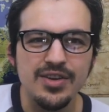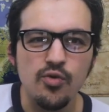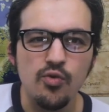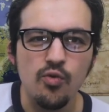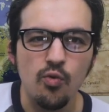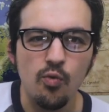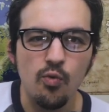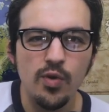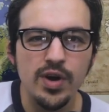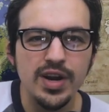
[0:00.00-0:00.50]

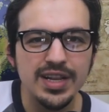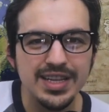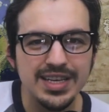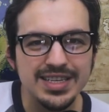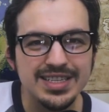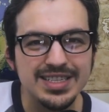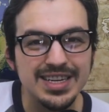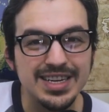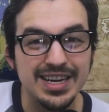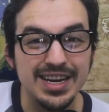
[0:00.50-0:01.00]

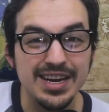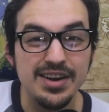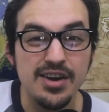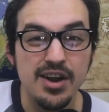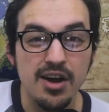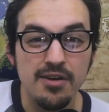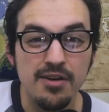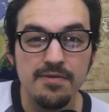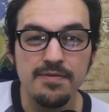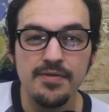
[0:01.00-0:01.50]
realistic
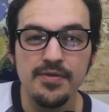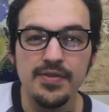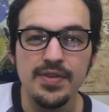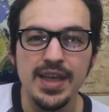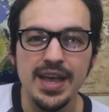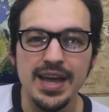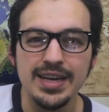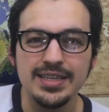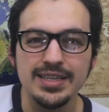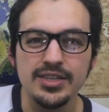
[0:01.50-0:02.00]
enough
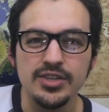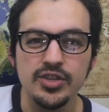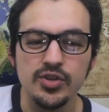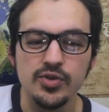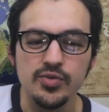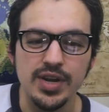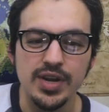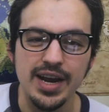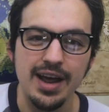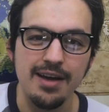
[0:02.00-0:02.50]
that you
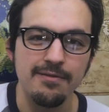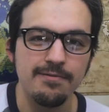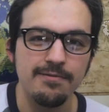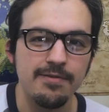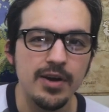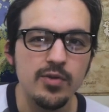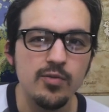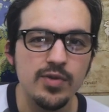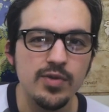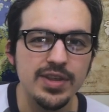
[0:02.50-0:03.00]
can have
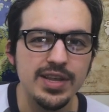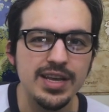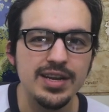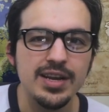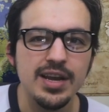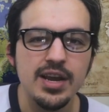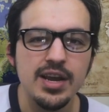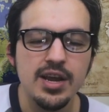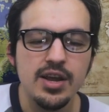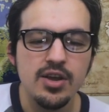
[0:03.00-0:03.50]
fun with it,
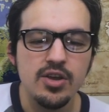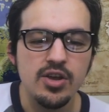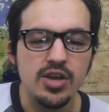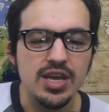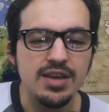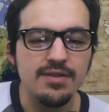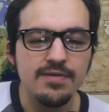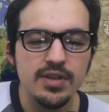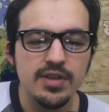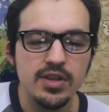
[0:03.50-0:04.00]

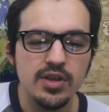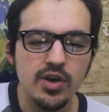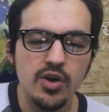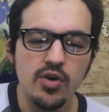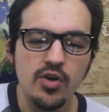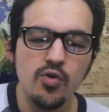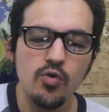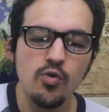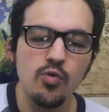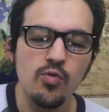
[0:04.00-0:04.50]
even
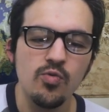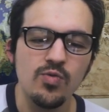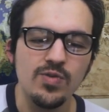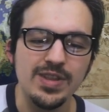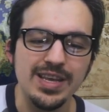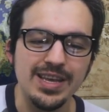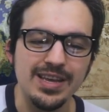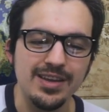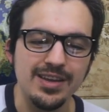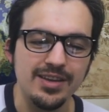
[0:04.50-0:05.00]
though
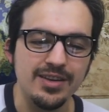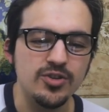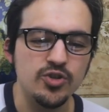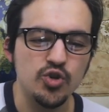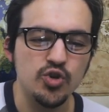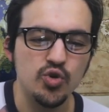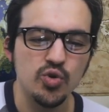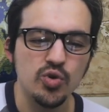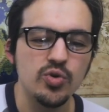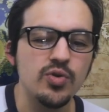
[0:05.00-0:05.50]
the
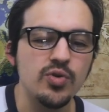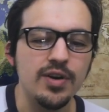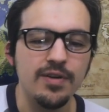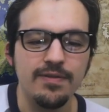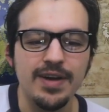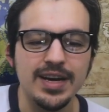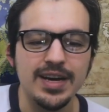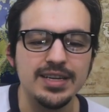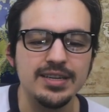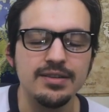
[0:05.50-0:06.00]
true
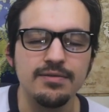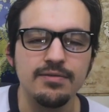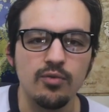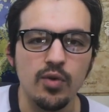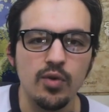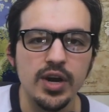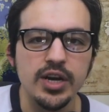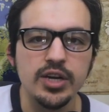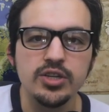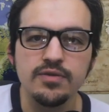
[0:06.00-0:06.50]
effective
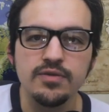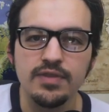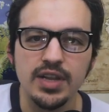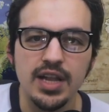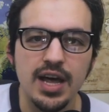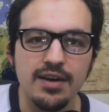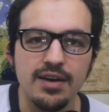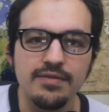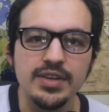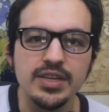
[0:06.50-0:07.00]
range of a
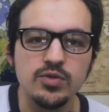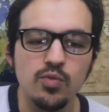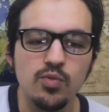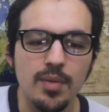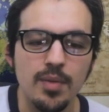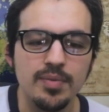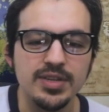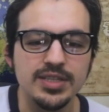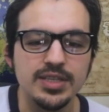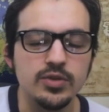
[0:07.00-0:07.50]
lot of these
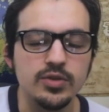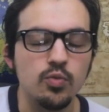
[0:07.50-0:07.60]
weapons is